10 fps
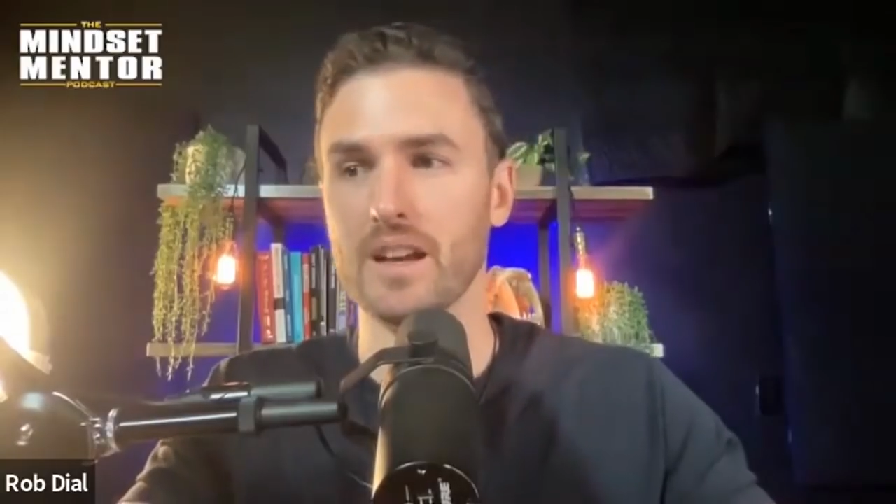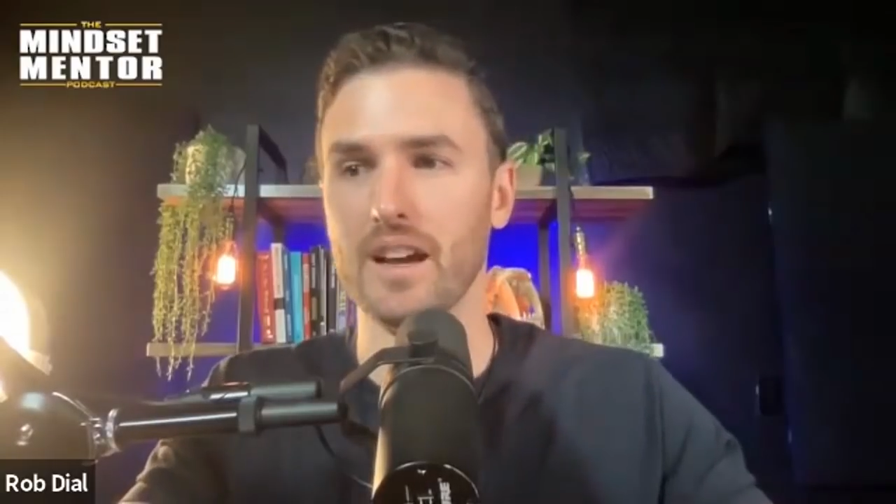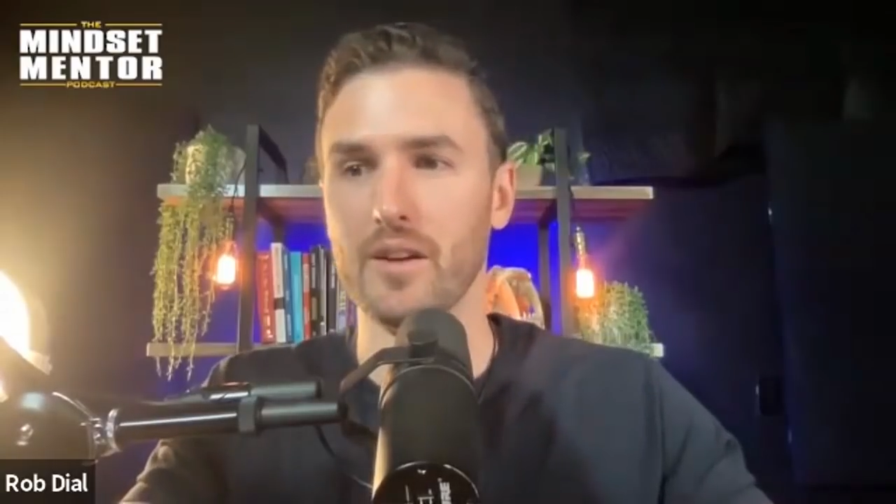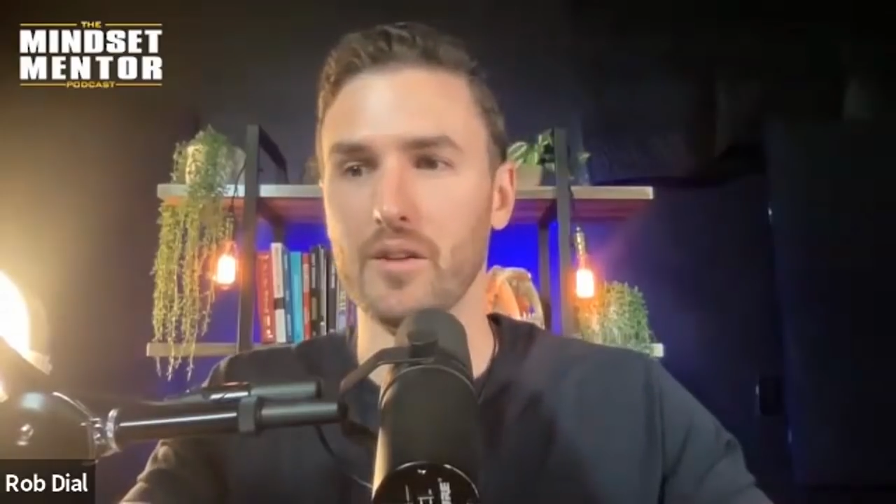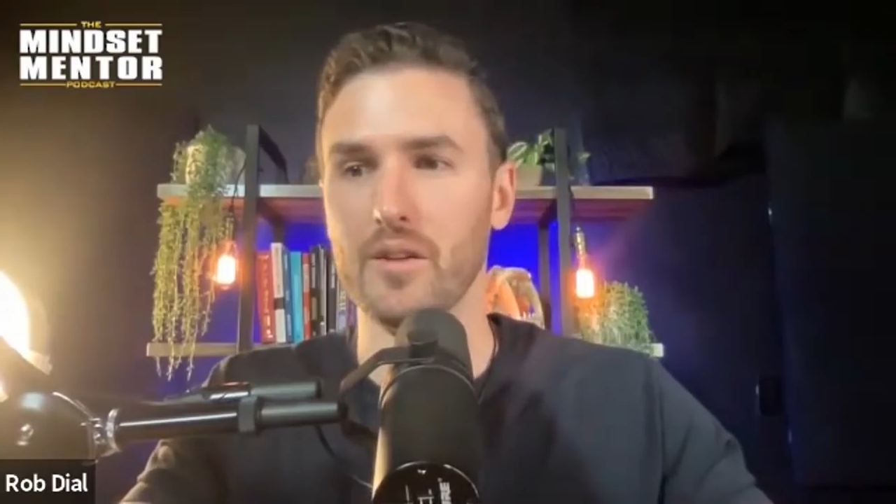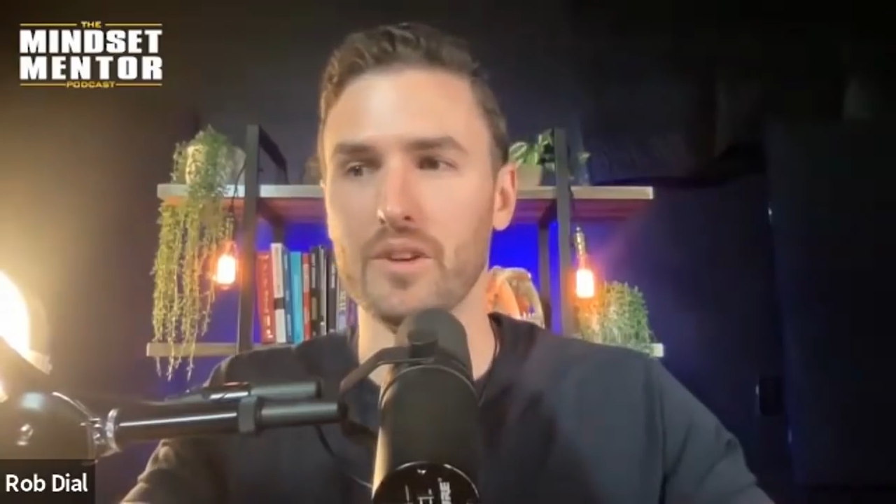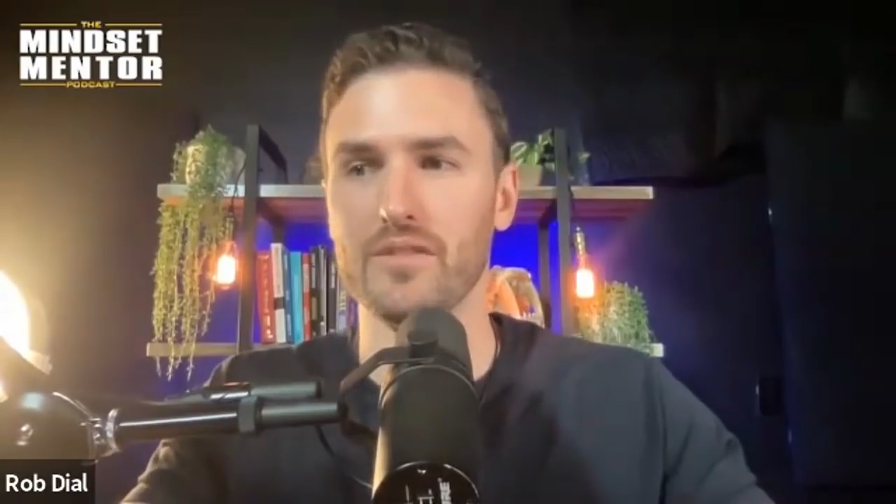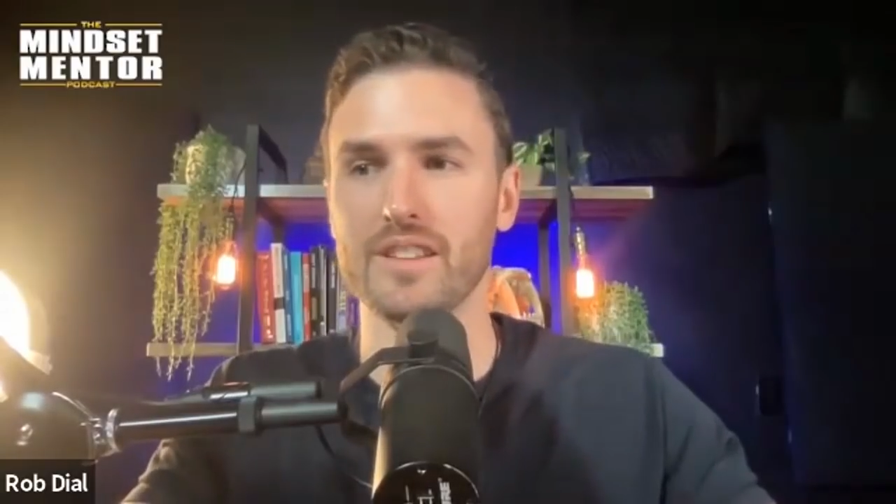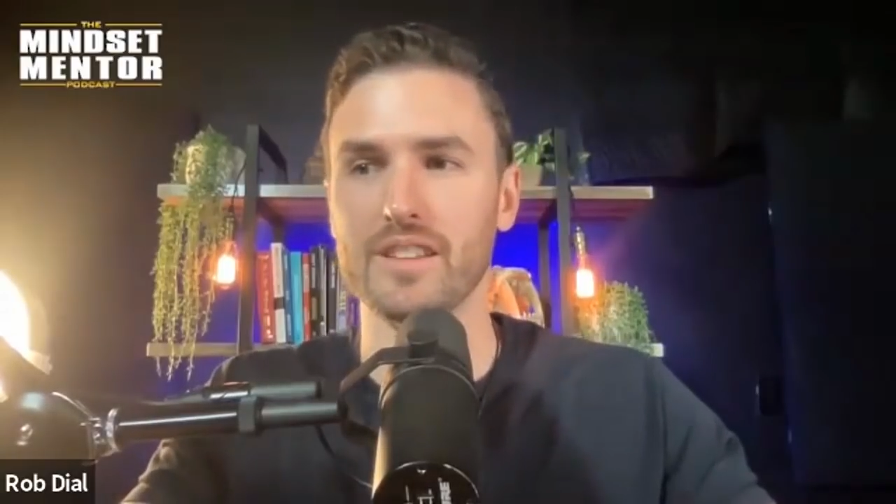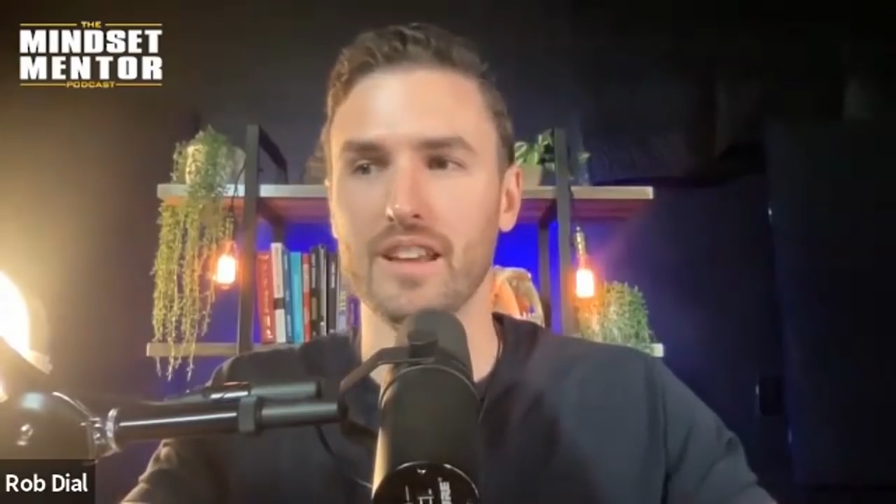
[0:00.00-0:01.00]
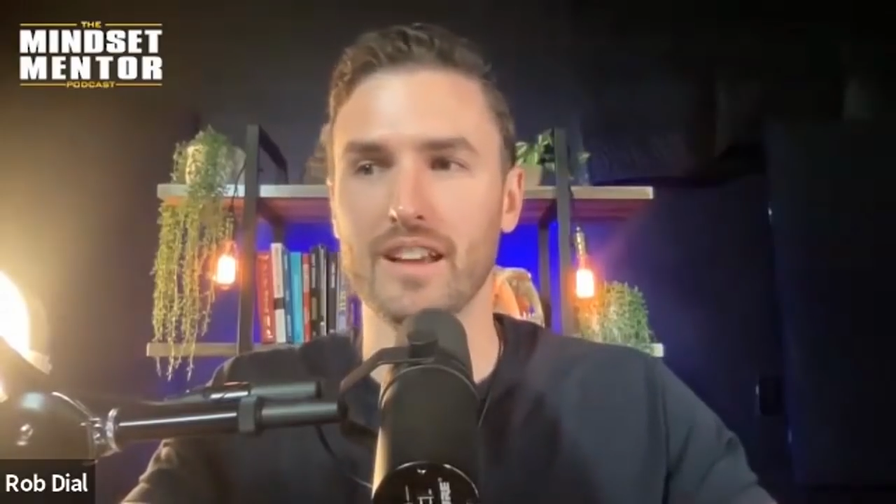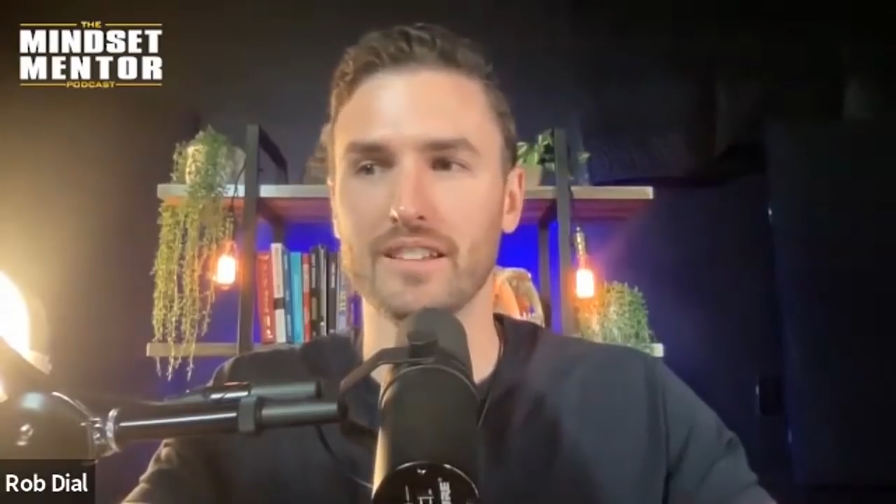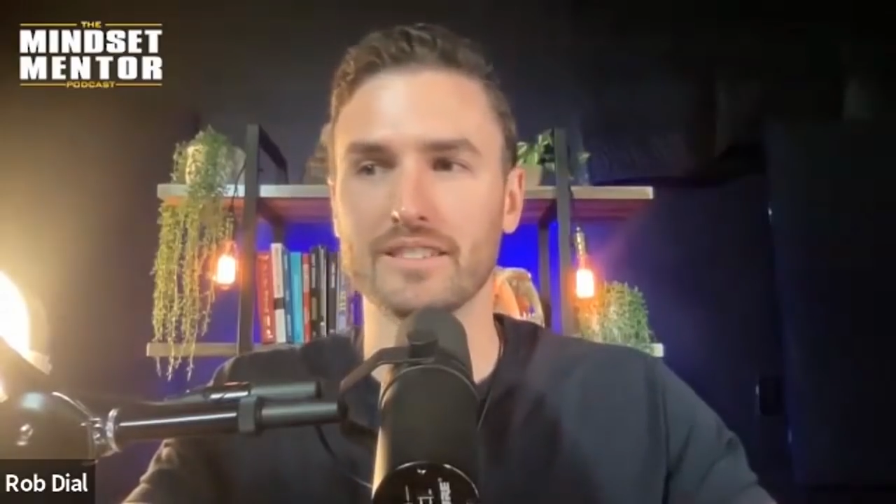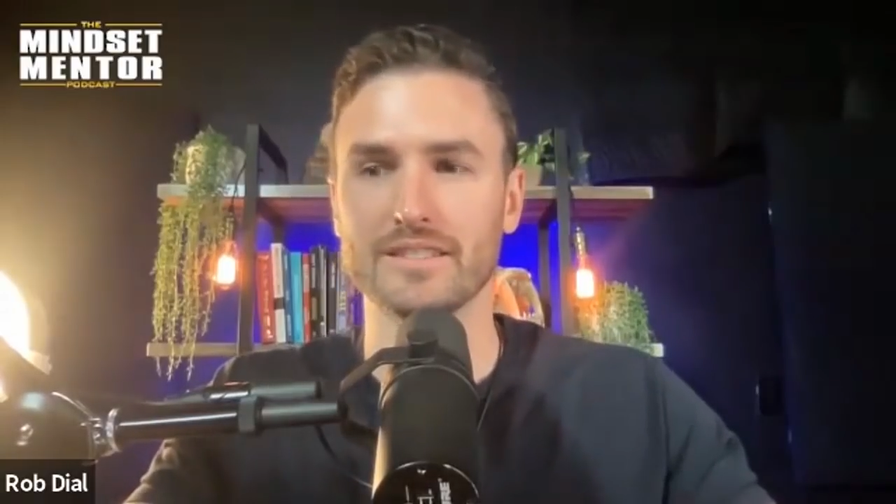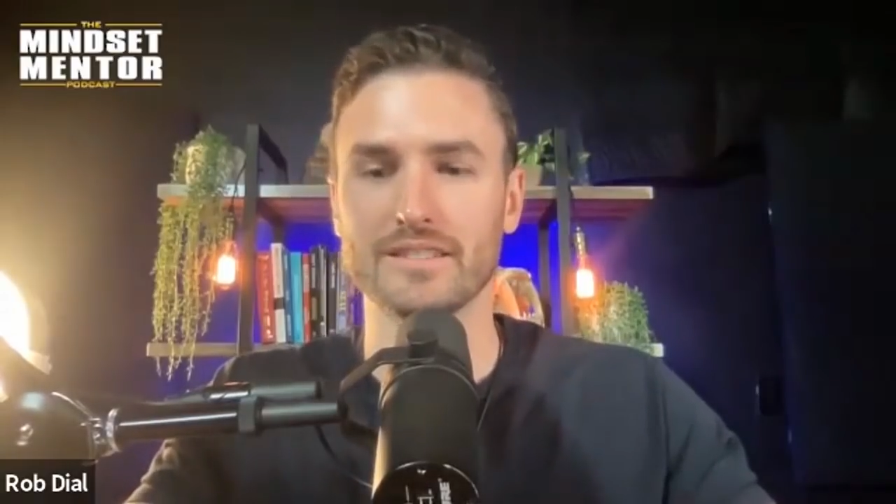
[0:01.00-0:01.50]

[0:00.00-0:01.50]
uh, one of the, uh,